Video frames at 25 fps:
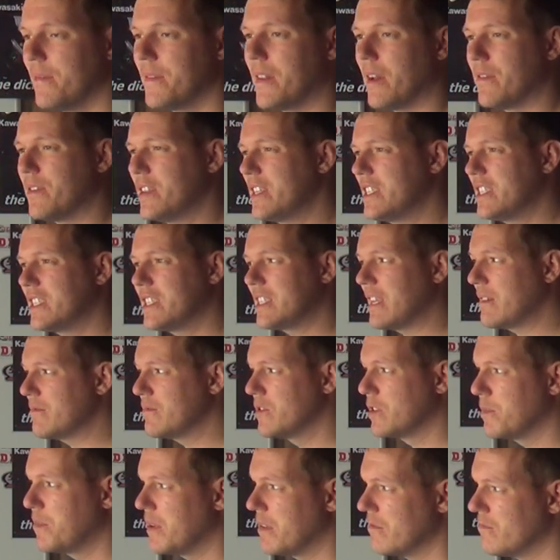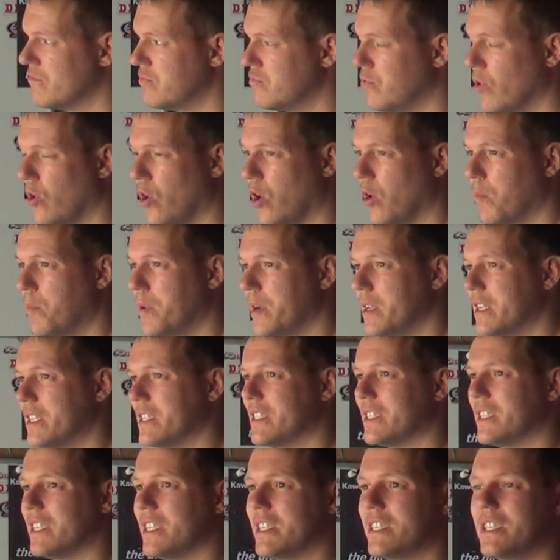Now this sounds a bit ropey,
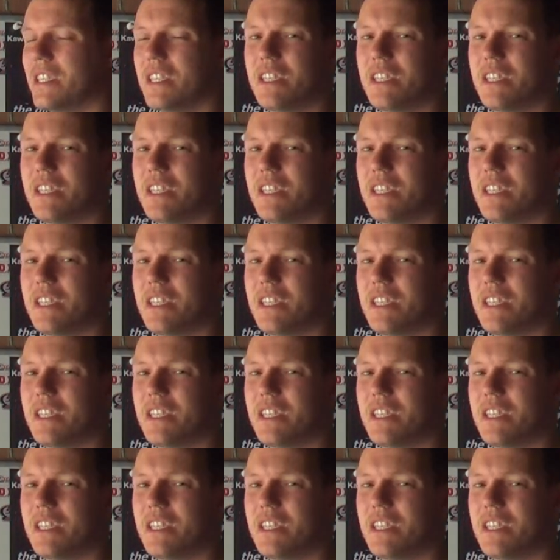does this?